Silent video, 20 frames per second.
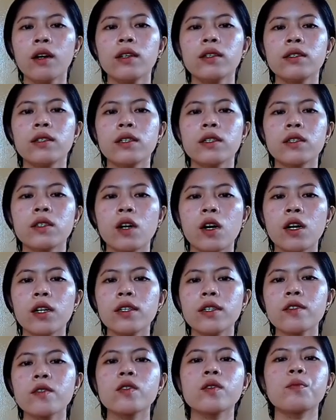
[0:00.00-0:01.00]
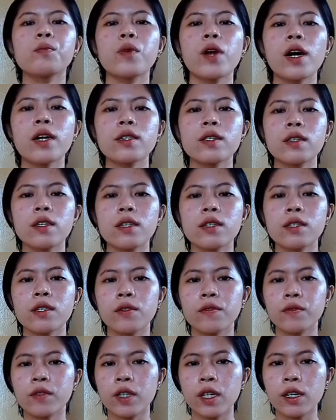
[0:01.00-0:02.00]
Seton is the process
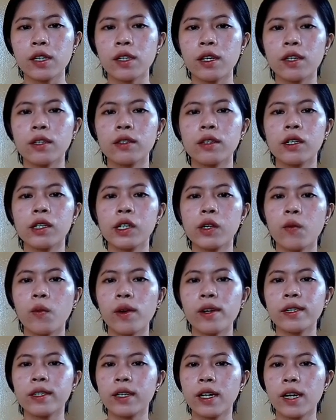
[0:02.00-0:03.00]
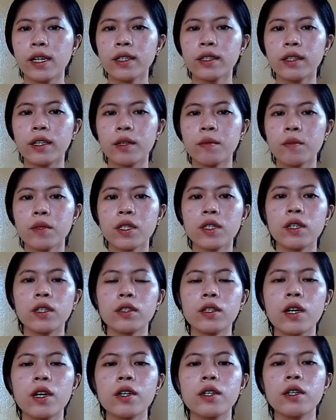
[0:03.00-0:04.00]
of taking the required items
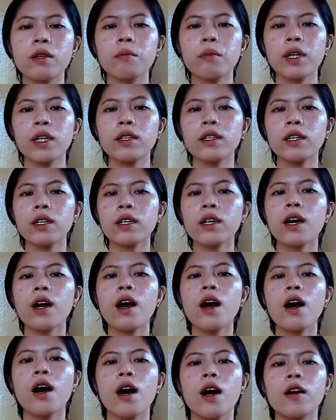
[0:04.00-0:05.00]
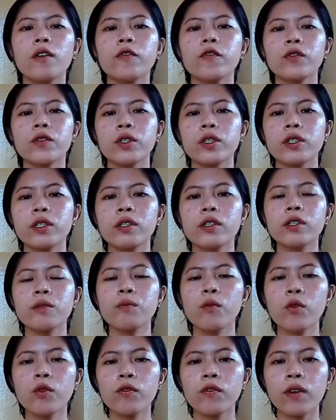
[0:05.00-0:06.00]
that are remaining after the
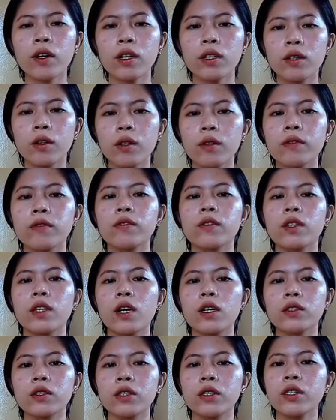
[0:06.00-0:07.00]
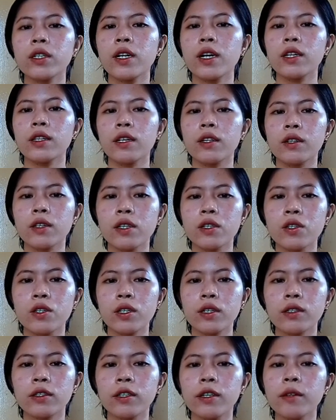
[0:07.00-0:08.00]
removal of clutter and
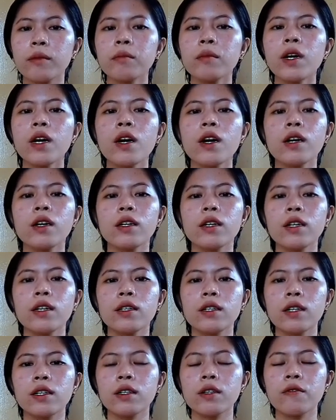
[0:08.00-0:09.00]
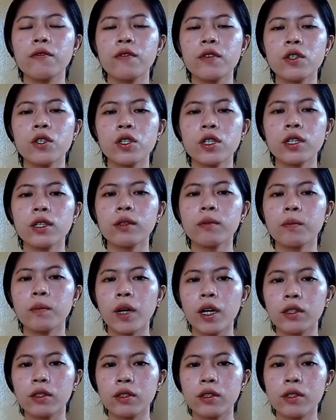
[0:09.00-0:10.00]
arranging them in an efficient
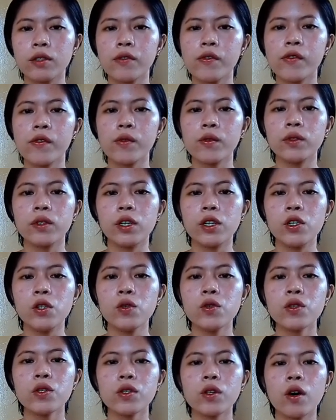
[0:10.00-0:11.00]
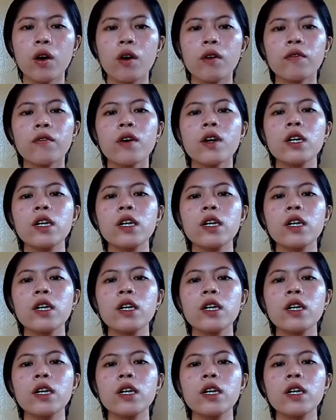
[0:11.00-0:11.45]
manner through the use of